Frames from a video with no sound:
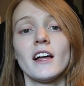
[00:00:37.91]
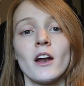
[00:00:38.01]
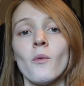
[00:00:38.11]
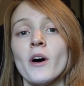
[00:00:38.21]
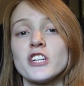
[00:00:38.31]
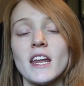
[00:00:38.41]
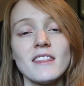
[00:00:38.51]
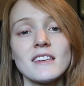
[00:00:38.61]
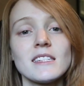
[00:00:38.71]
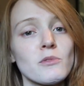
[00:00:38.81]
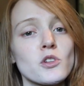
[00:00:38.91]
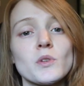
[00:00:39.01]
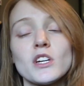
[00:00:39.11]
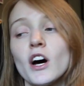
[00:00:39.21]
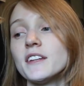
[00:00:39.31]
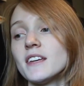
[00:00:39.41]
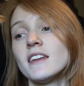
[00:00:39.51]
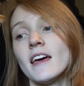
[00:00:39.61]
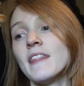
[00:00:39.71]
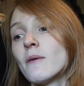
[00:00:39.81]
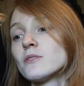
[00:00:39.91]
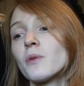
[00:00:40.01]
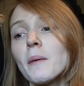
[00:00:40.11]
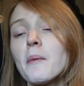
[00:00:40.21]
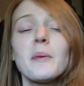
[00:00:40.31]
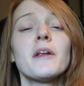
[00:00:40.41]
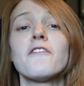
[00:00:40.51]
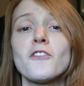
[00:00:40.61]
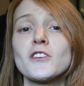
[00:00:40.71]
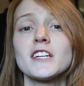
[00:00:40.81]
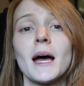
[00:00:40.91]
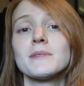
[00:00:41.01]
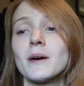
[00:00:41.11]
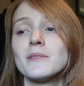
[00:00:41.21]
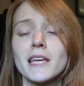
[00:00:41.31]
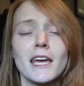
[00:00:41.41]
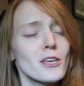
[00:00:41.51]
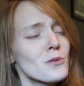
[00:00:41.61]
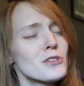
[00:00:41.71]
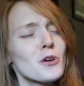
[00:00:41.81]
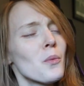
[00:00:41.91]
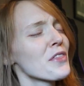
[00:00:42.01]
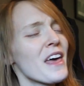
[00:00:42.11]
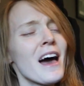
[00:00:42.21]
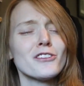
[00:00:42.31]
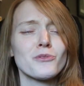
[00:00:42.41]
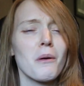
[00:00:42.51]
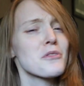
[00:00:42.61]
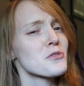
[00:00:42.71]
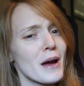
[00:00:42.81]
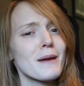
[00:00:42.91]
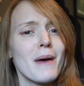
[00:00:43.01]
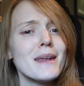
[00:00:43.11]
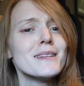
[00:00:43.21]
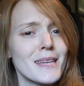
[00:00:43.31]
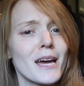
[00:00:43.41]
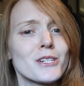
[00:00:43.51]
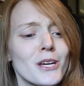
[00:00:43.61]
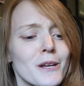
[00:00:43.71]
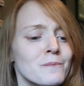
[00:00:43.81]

I don't watch anything similar to his content, and that was probably one of the first times I was like, YouTube, what the hell is wrong with the recommended section?